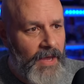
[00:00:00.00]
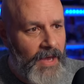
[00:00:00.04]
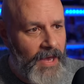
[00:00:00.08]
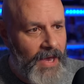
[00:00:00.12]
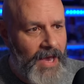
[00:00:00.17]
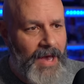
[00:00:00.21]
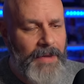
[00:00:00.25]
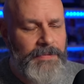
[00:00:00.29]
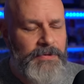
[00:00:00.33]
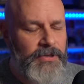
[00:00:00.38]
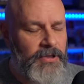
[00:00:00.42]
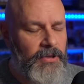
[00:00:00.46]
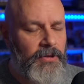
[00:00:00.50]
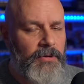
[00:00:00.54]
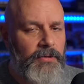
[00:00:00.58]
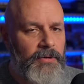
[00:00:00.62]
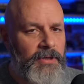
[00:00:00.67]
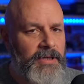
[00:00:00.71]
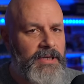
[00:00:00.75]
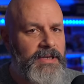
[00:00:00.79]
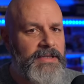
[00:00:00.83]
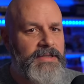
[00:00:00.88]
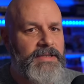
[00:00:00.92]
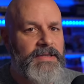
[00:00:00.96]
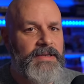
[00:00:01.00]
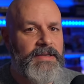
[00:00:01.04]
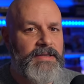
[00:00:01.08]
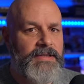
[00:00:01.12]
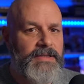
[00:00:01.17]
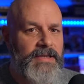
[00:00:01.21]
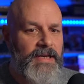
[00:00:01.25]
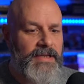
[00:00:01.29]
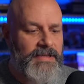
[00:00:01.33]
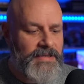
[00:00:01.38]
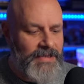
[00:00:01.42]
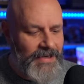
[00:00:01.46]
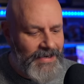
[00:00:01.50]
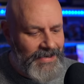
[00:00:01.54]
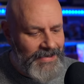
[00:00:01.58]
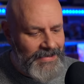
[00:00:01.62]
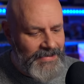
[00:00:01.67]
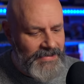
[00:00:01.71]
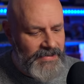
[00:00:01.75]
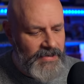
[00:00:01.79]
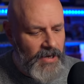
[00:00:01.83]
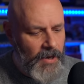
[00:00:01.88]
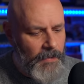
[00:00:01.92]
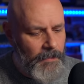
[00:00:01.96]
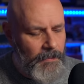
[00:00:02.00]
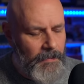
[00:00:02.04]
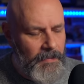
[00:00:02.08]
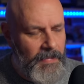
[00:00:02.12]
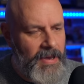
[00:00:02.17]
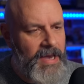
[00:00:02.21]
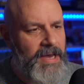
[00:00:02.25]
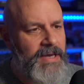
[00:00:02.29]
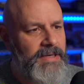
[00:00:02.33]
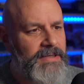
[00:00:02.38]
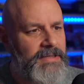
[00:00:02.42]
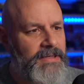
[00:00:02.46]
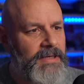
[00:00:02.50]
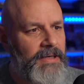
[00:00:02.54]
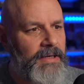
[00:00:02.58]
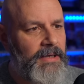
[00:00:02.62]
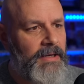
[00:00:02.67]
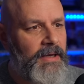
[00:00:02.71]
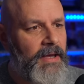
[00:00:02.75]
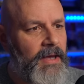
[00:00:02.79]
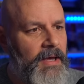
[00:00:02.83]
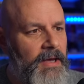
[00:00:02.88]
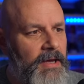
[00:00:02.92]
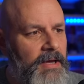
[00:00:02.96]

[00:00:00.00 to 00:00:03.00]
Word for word: absolutely is success, and it is amazing